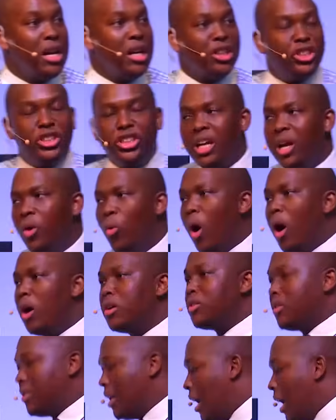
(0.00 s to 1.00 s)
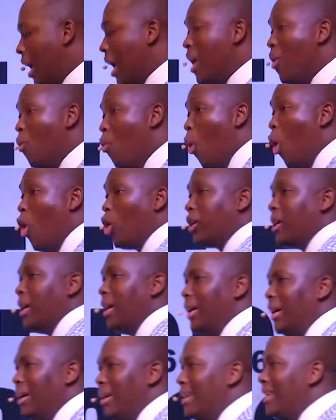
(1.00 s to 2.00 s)
She was a
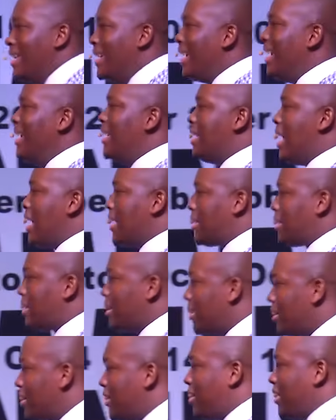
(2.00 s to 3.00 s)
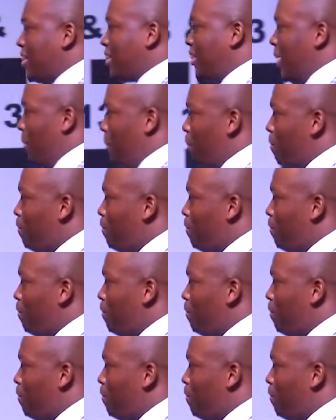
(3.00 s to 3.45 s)
walking index system.